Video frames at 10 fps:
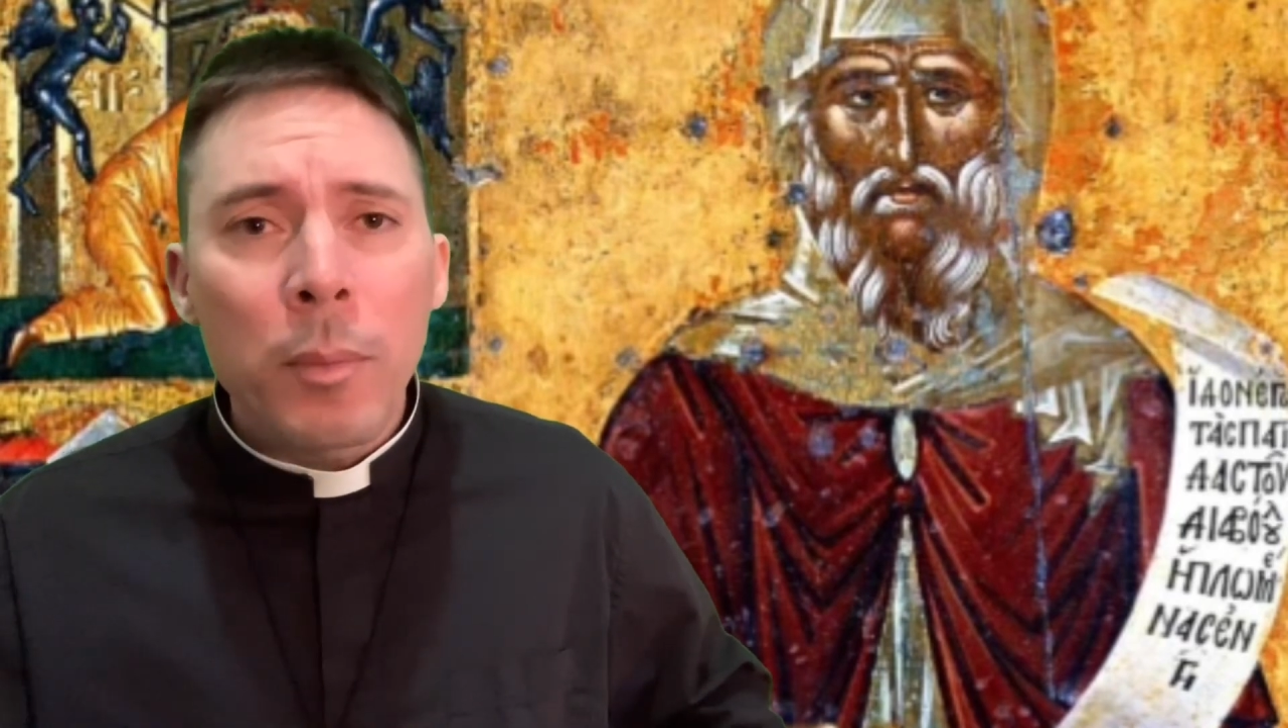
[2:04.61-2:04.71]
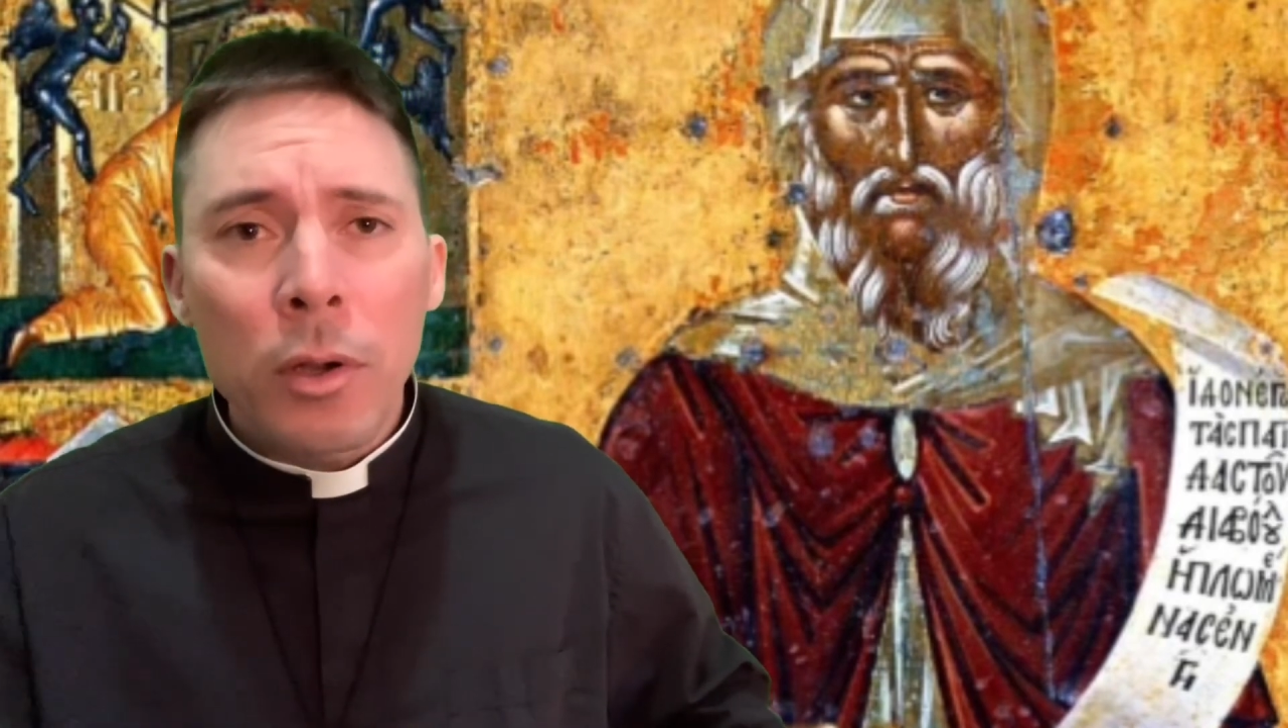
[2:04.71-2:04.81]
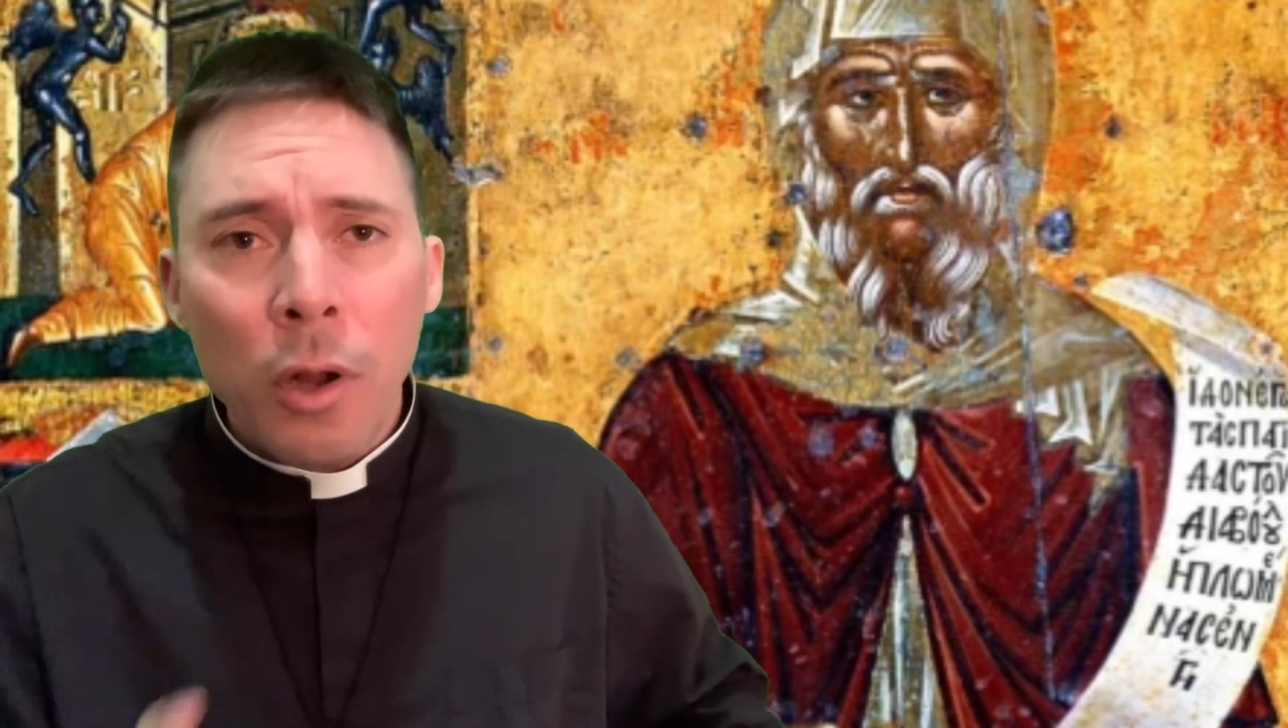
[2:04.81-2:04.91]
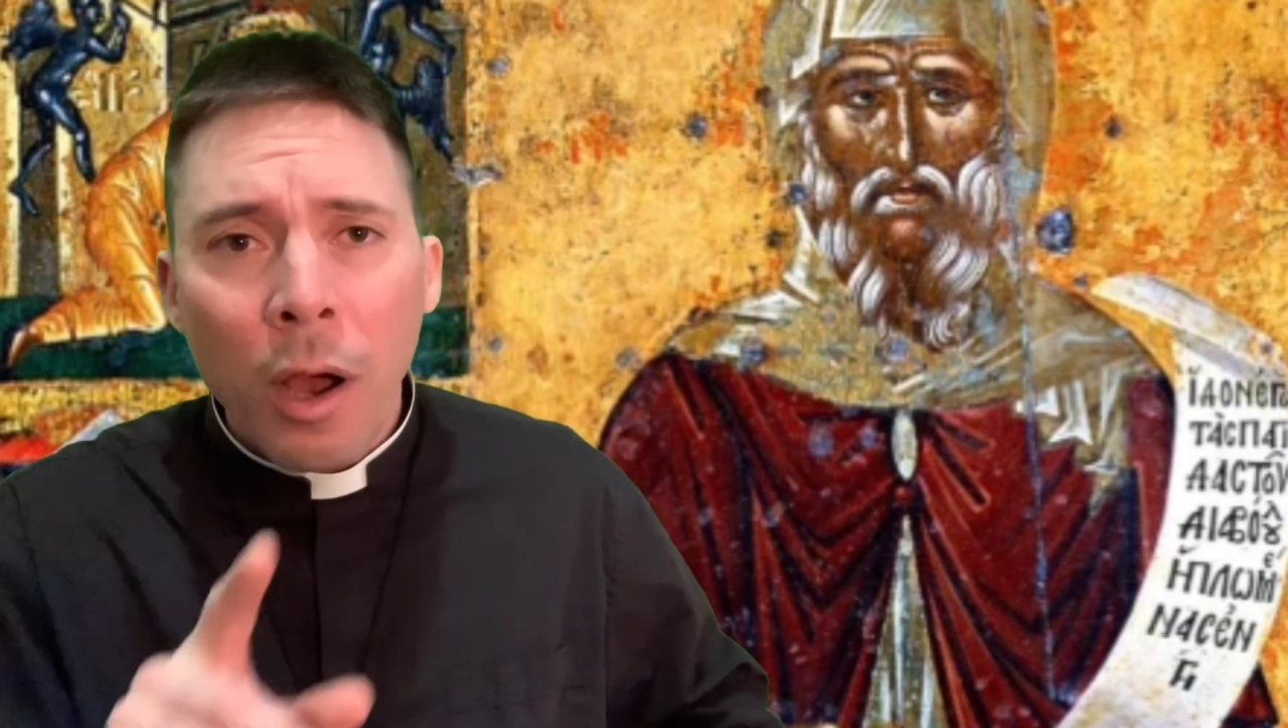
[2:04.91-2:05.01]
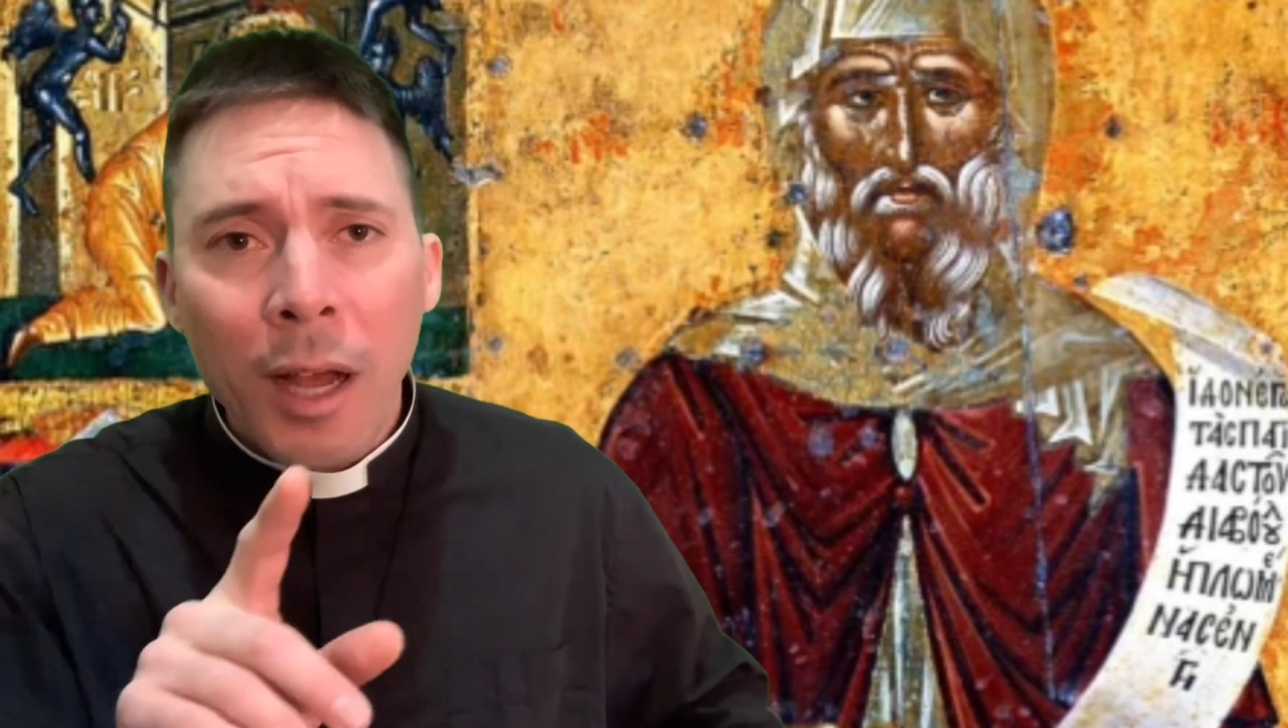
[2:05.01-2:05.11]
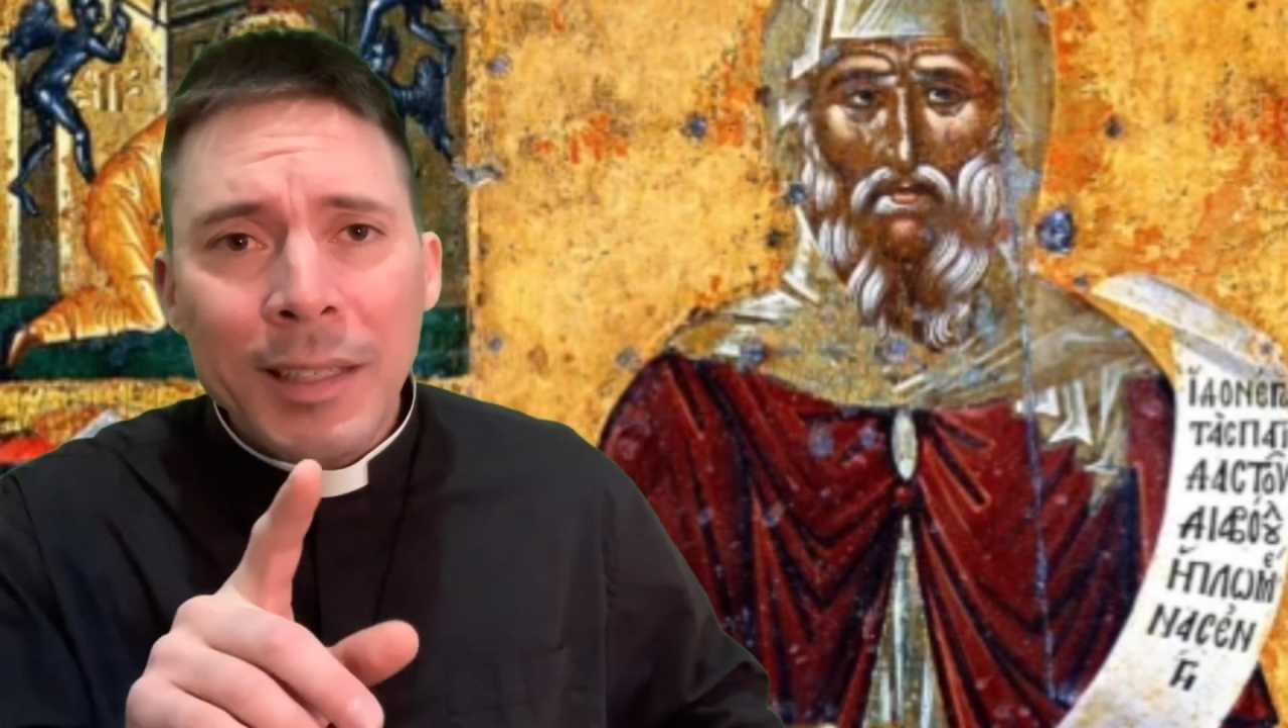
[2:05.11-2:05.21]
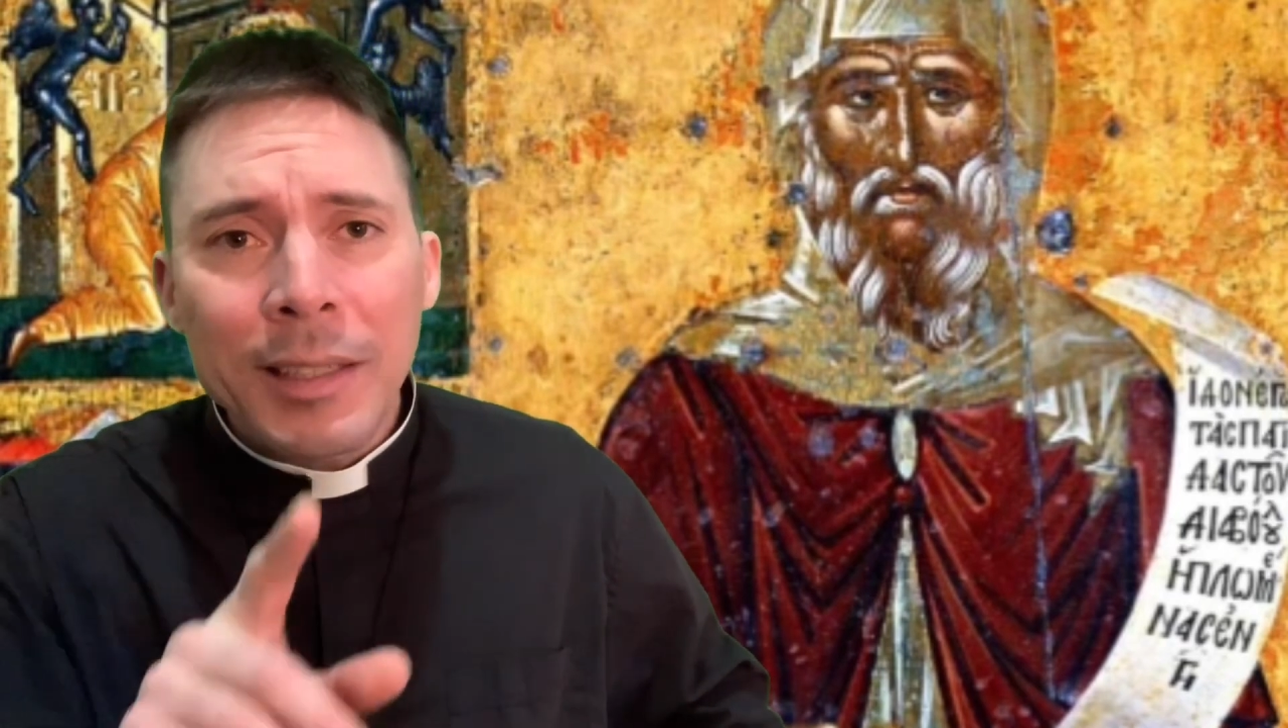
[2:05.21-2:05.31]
not